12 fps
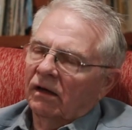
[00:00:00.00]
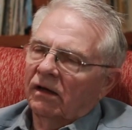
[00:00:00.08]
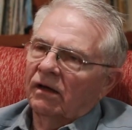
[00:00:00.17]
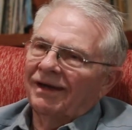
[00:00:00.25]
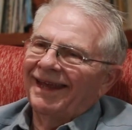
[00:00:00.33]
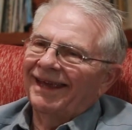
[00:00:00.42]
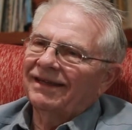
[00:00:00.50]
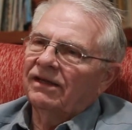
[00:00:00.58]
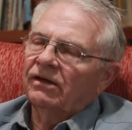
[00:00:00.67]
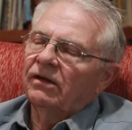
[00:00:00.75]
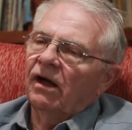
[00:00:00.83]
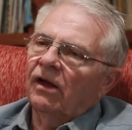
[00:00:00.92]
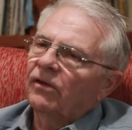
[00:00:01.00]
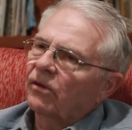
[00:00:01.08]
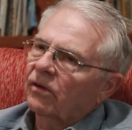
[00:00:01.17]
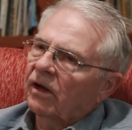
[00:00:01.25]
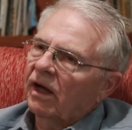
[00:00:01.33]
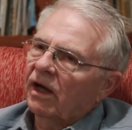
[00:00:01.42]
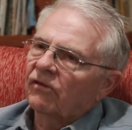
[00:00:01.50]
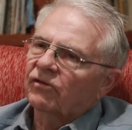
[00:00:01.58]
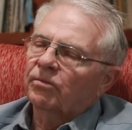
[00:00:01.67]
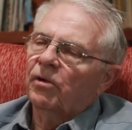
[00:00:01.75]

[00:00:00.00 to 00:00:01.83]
connected other caves.